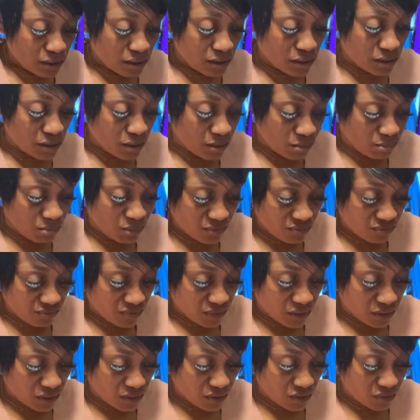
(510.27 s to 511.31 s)
Some
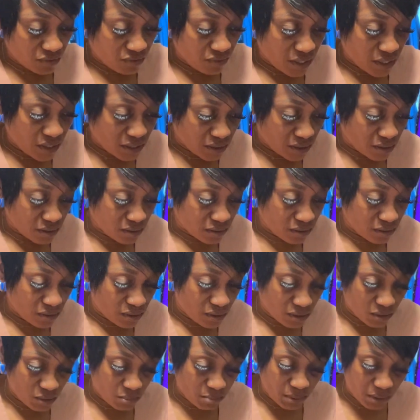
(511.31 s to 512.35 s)
Venus rising, and
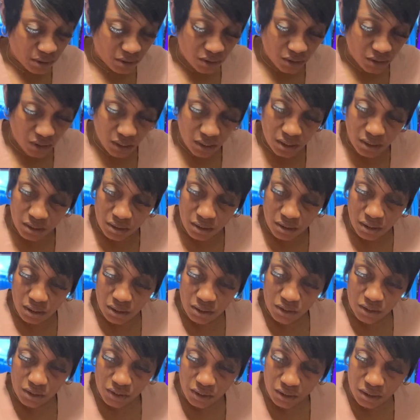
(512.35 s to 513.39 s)
there's a bunch of he say,
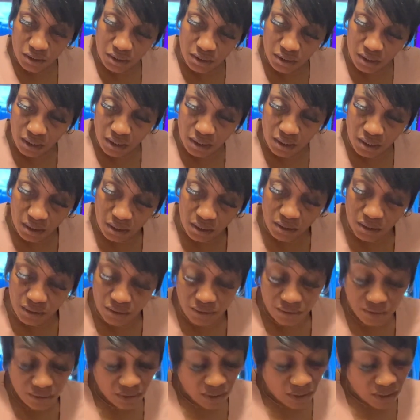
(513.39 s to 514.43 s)
she say here
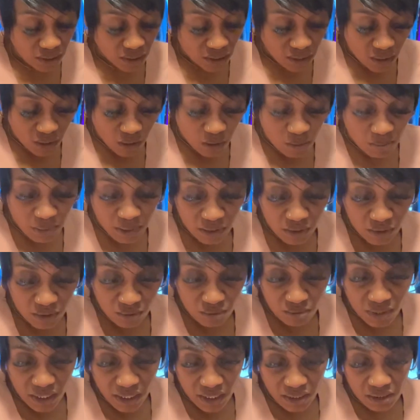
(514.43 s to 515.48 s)
about you
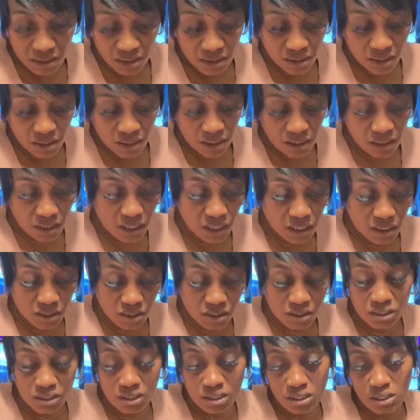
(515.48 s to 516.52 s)
guys'
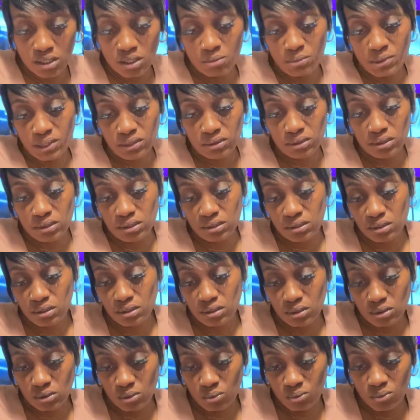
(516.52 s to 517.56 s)
connection, about this
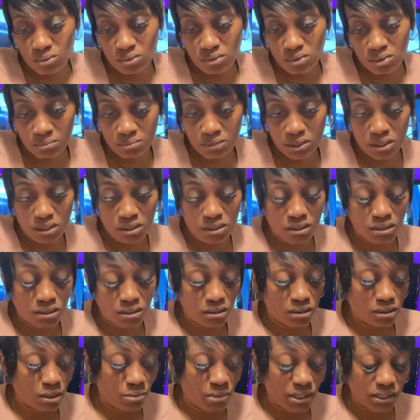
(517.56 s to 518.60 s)
other woman,
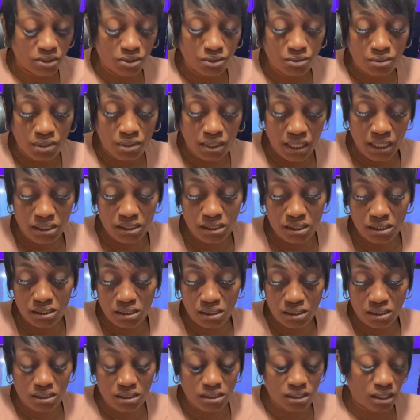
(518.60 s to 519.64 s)
about you guys'
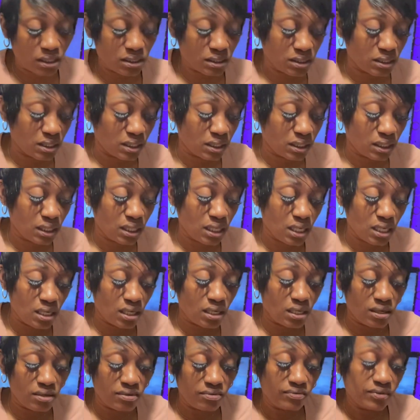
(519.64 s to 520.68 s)
success in
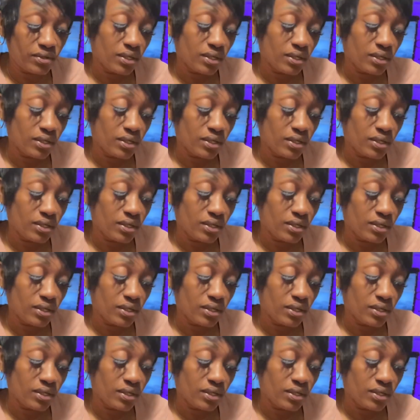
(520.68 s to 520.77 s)
love.